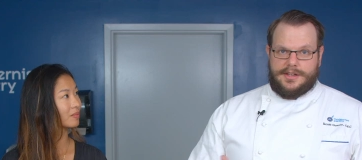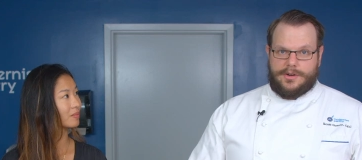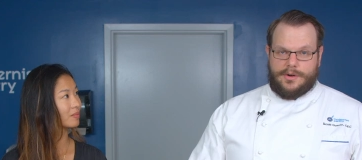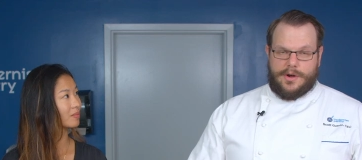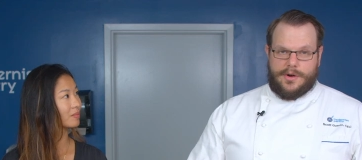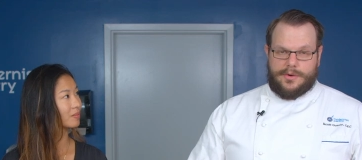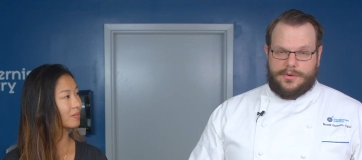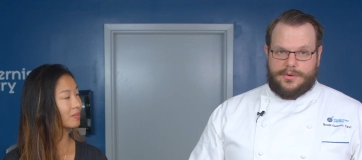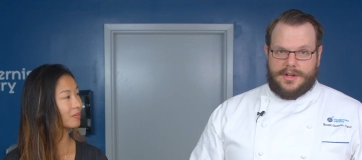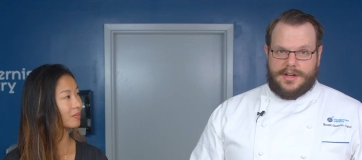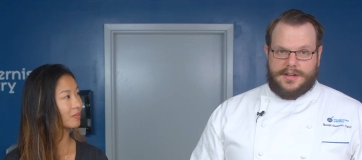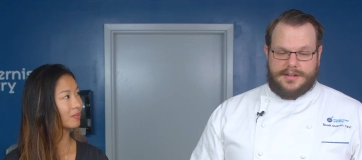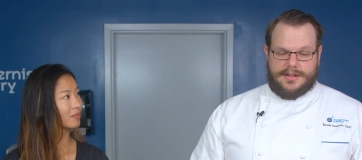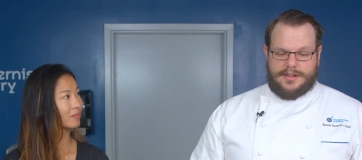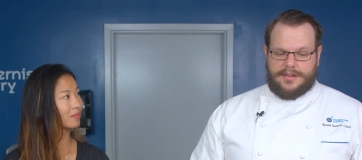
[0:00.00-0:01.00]
Speaker 1: your own
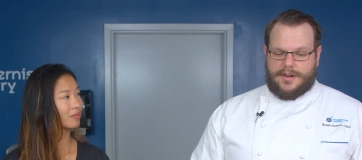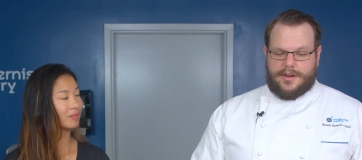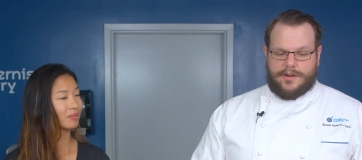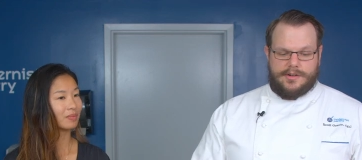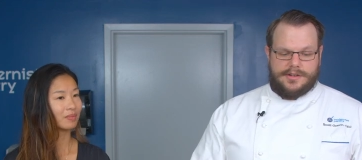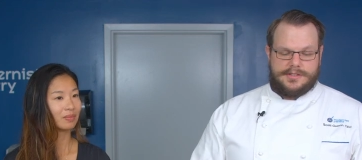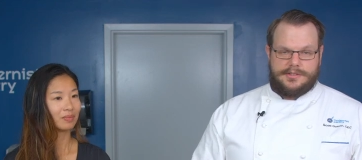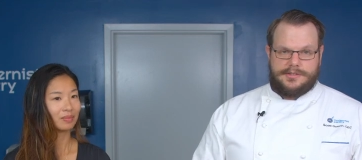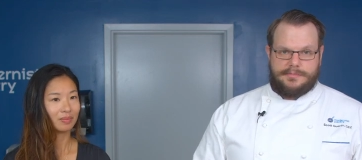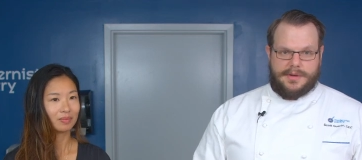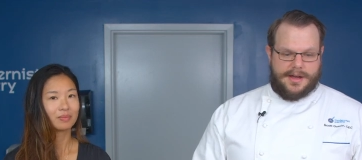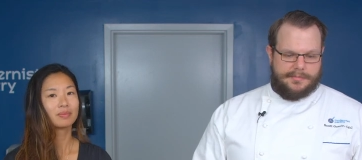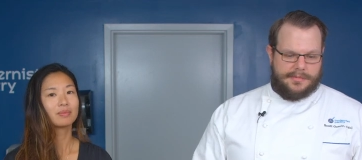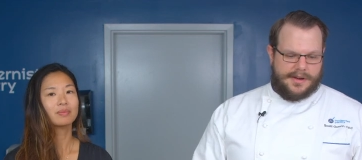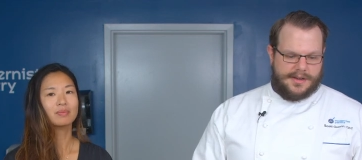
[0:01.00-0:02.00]
uh, culinary crystals,
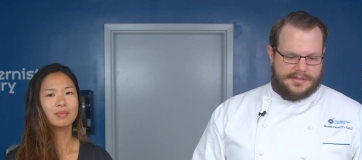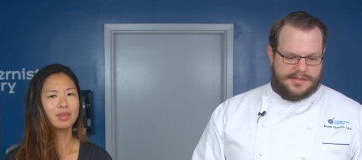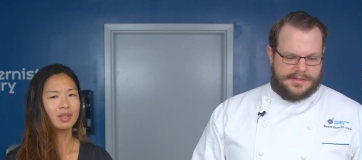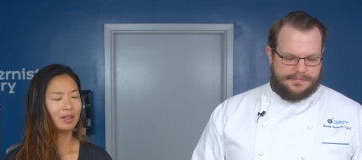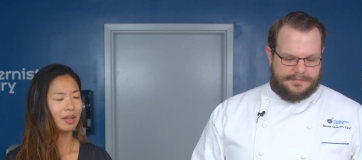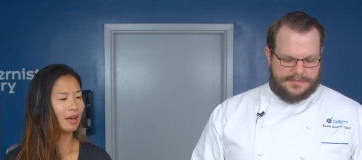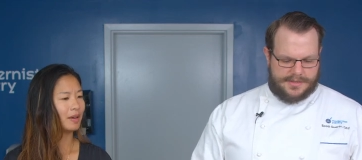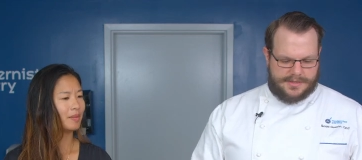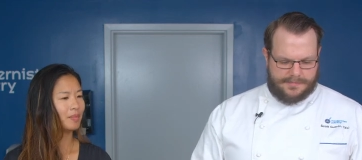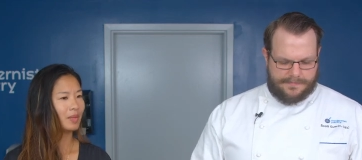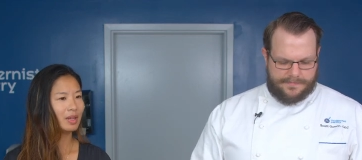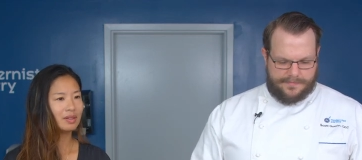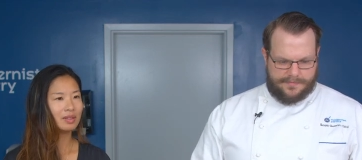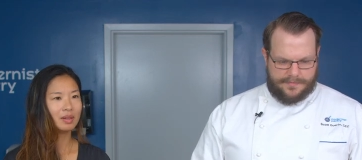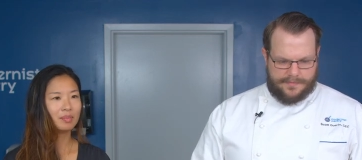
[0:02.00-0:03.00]
pop rocks.
Speaker 2: Yeah,
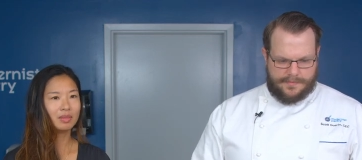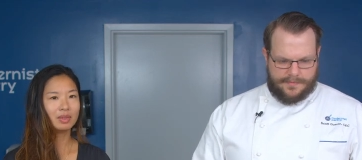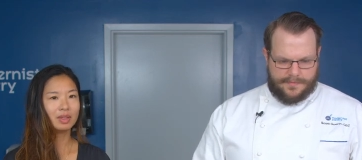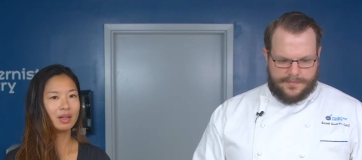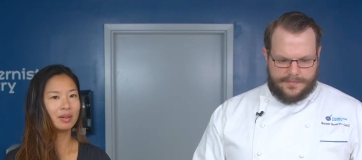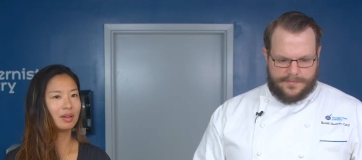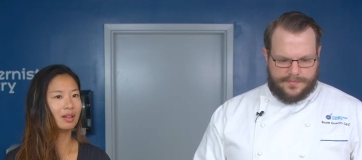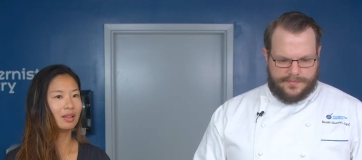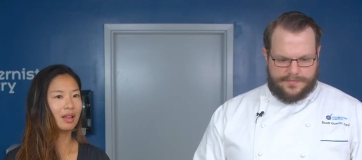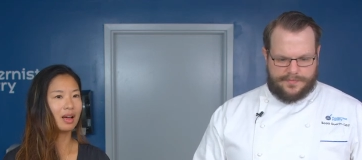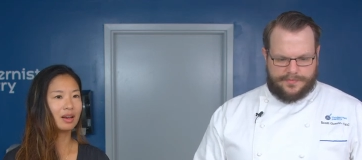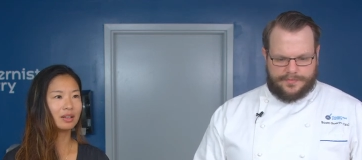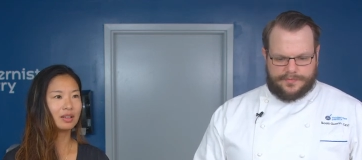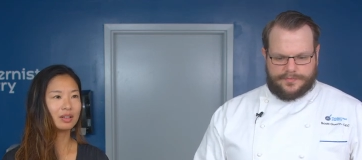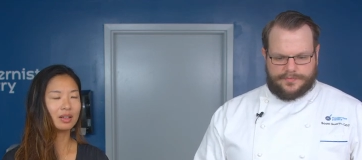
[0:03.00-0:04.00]
and some, you know, a
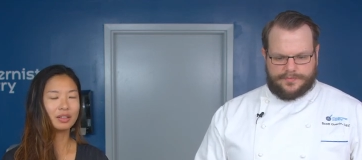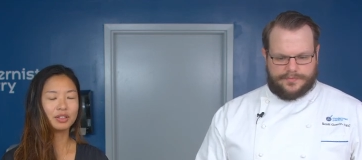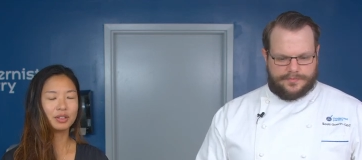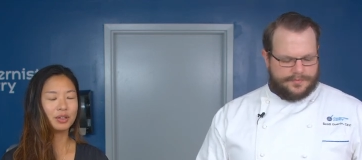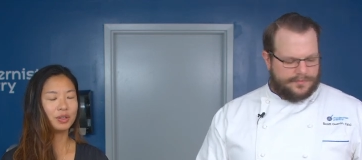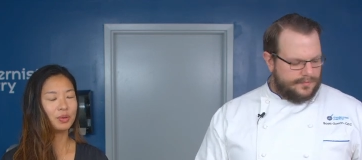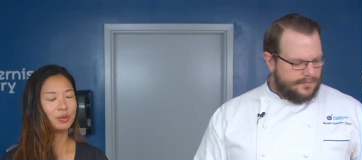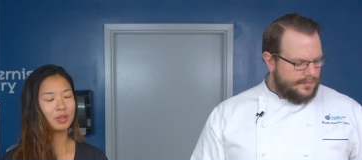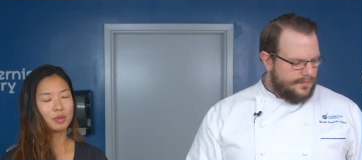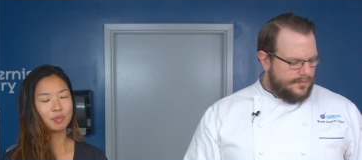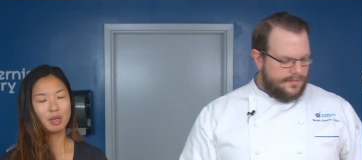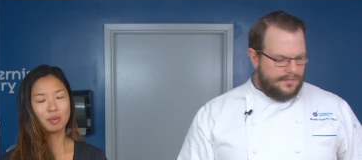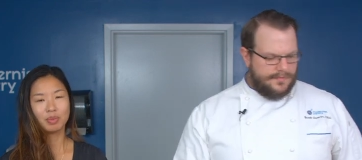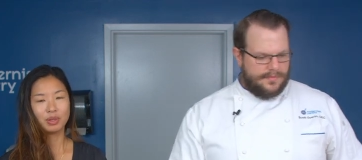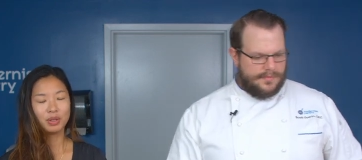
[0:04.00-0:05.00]
lot of other uses
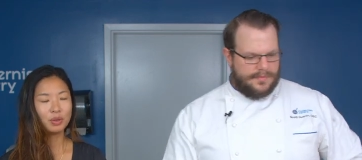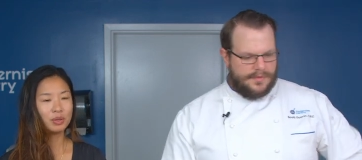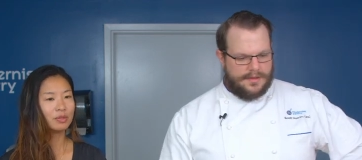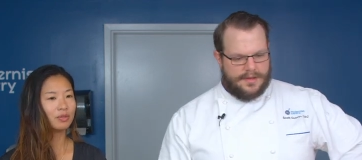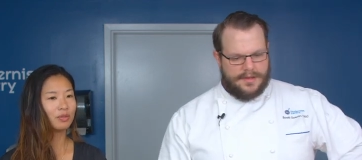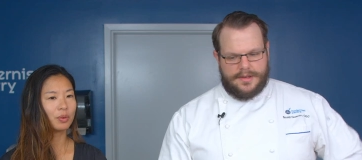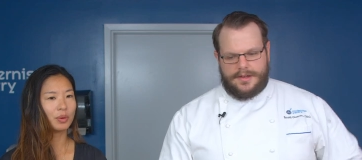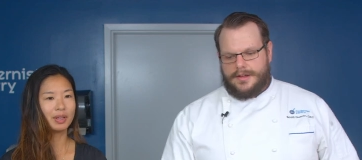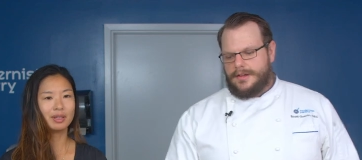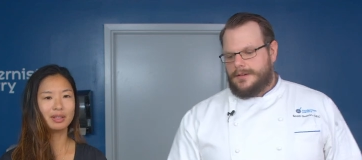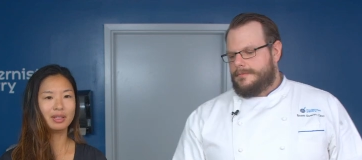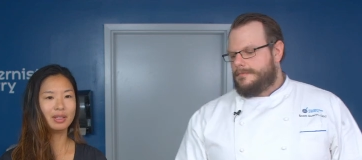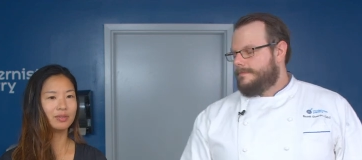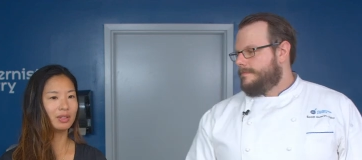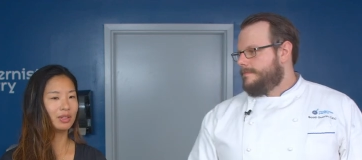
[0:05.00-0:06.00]
people use them for, you
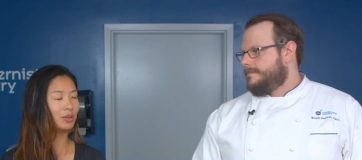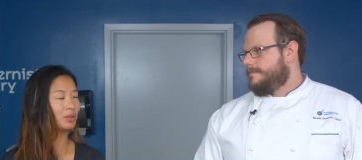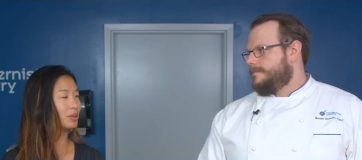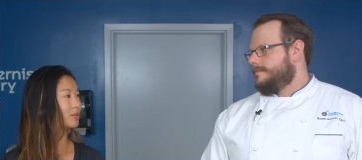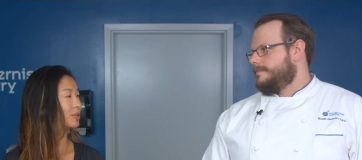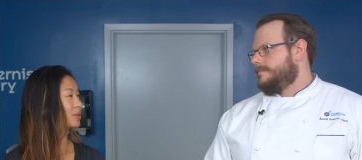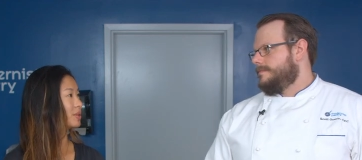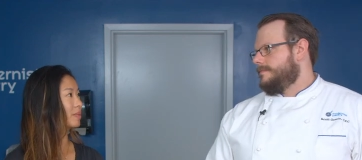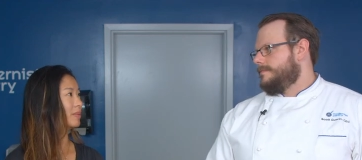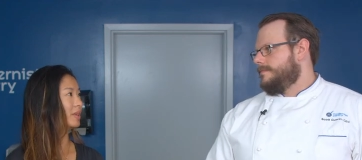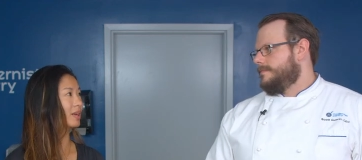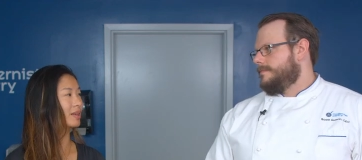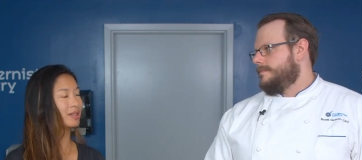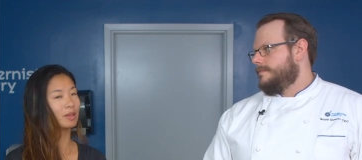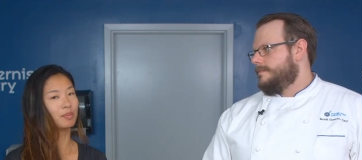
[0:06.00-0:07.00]
can even use them for
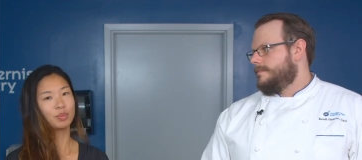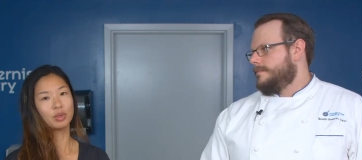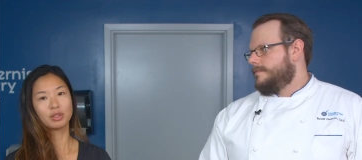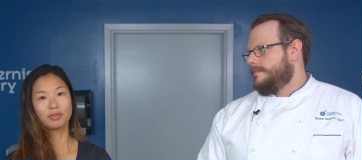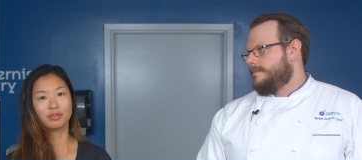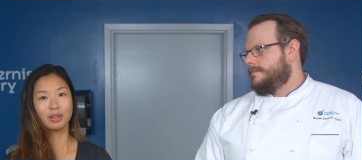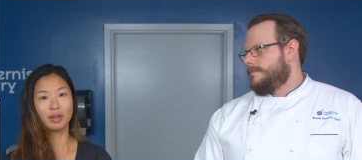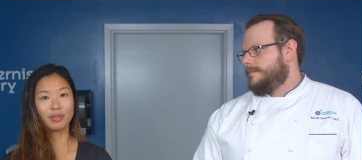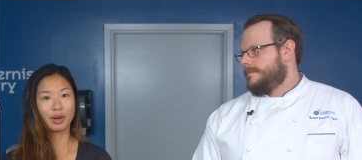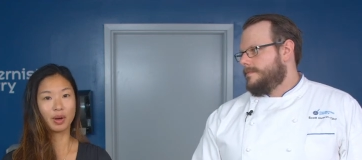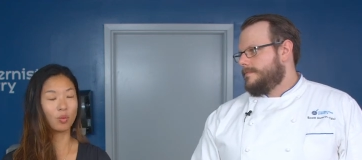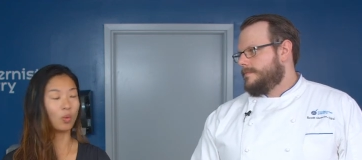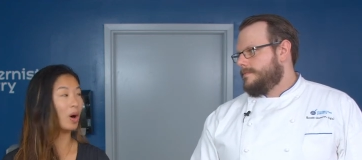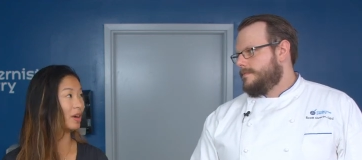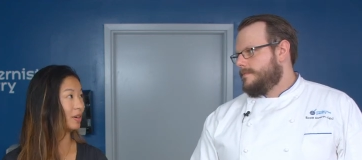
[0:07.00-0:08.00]
something as simple as
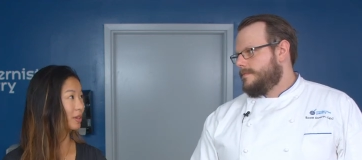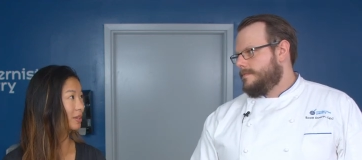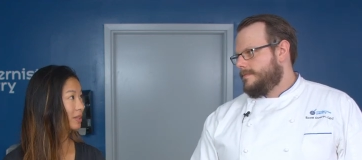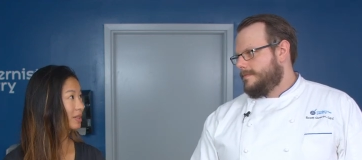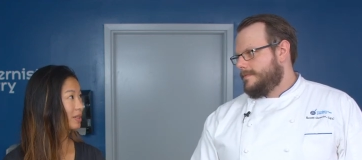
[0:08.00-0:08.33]
flavoring water.